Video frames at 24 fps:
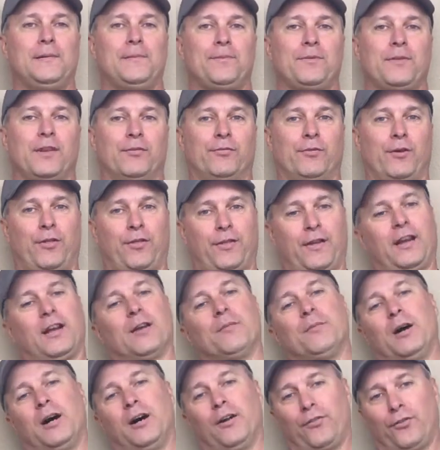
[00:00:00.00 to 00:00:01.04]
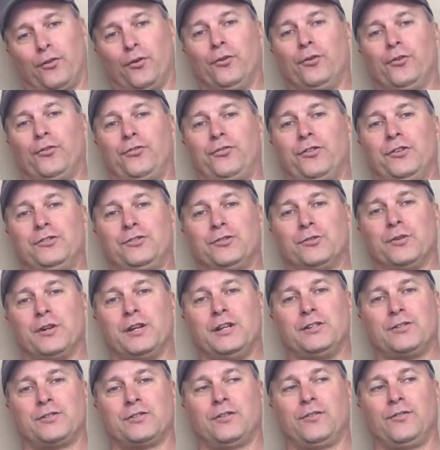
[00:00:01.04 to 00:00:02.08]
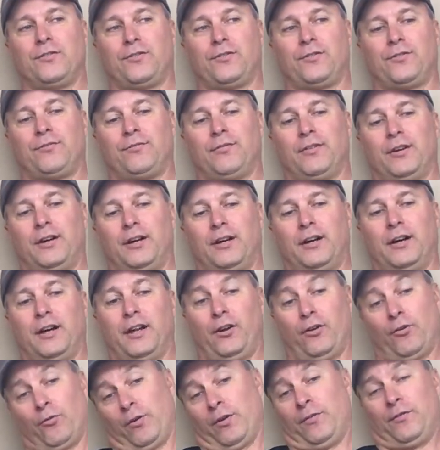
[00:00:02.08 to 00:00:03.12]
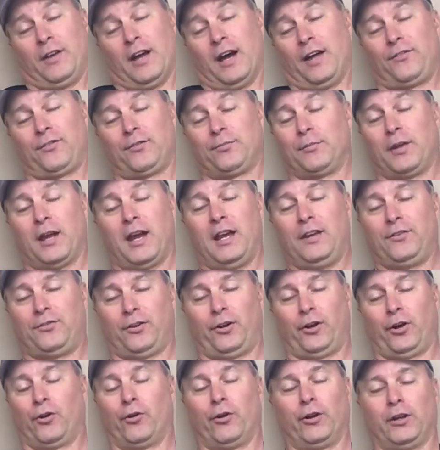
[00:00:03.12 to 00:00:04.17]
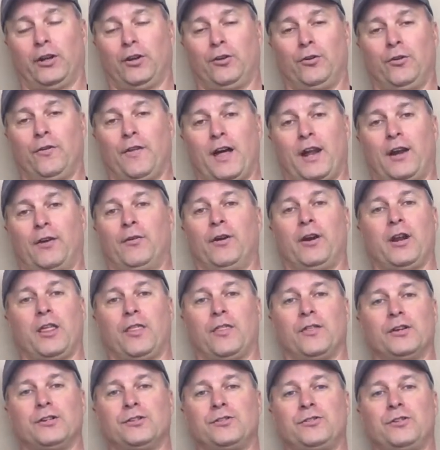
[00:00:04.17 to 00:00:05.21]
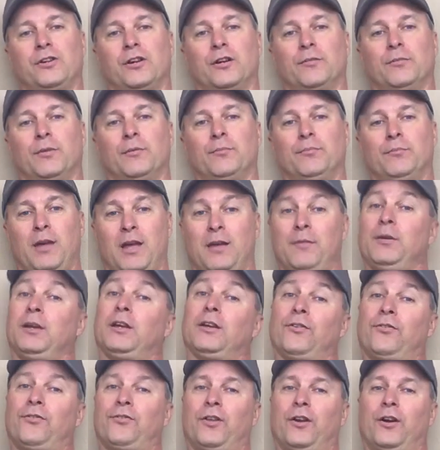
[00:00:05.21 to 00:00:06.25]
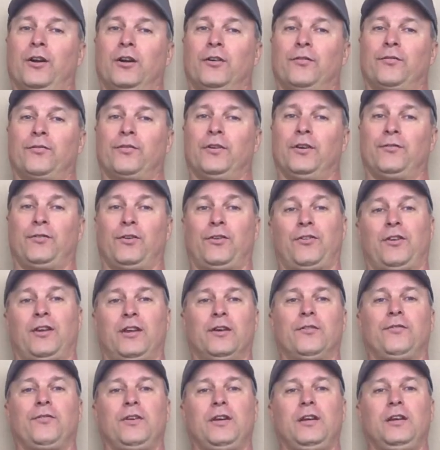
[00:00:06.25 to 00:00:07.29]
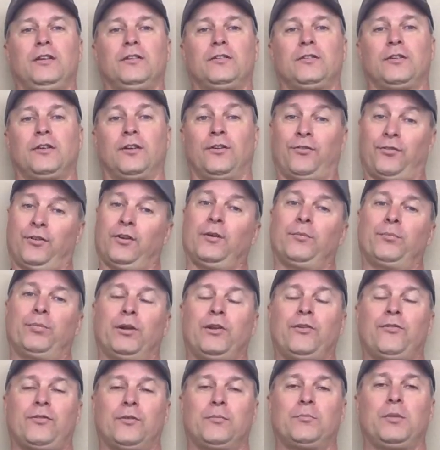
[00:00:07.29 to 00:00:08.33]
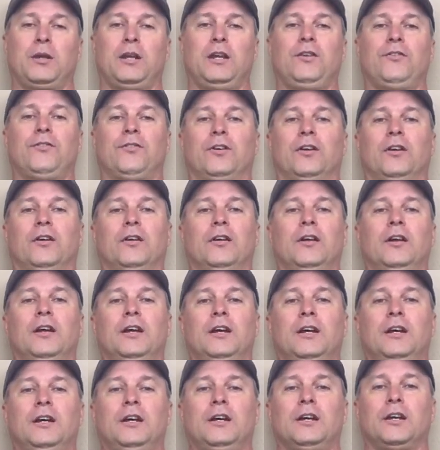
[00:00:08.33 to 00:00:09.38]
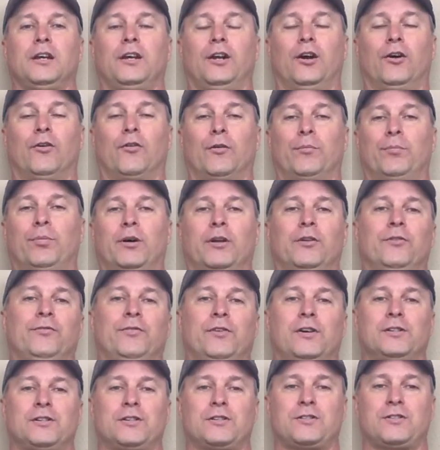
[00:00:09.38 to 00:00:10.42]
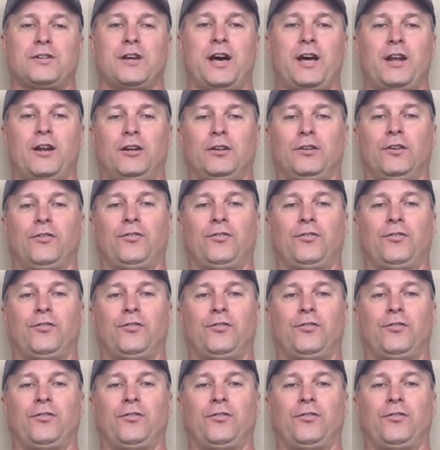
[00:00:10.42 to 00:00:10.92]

if we think about those situations, I know we've got some guys that are going to do that already this year, but maybe consider if it's iffy, consider putting some beans in. We're putting fungicide on the